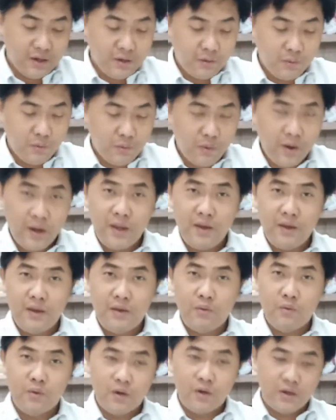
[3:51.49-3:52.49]

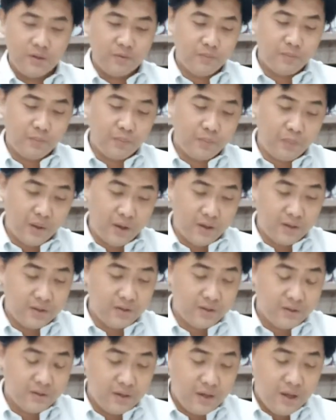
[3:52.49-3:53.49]
wayward path.
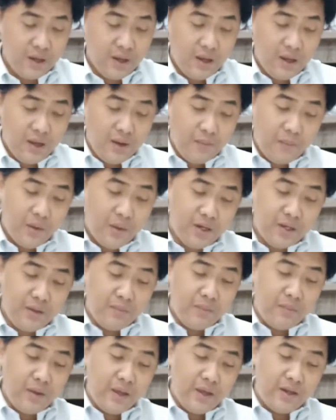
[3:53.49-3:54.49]
Many
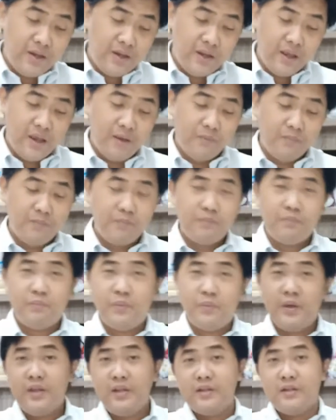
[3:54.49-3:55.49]
men have
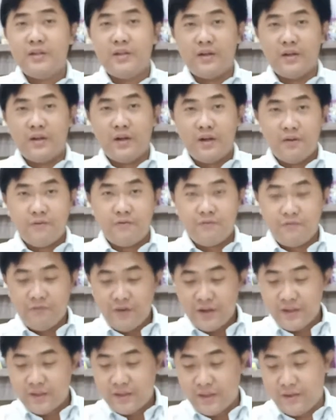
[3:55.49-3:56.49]
been her
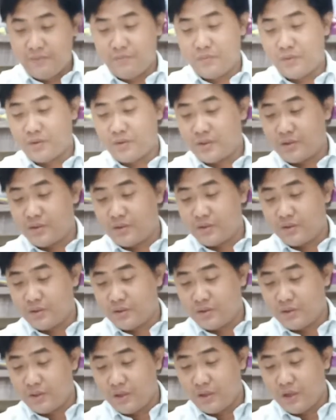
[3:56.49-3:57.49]
victims.
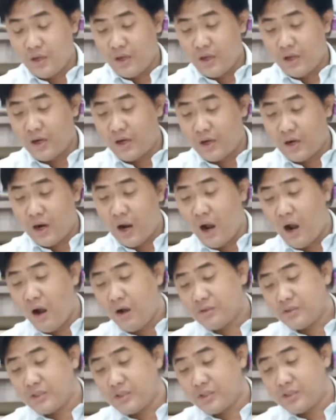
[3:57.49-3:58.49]
Her
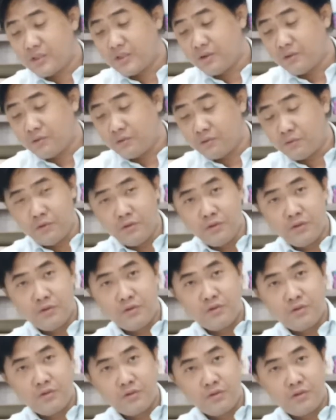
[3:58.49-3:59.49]
house is the root
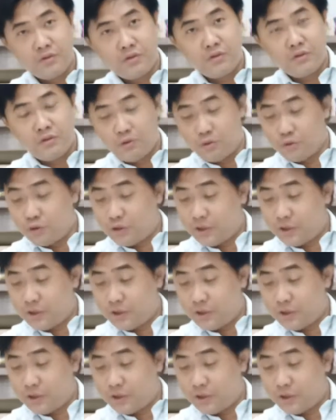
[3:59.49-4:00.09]
to the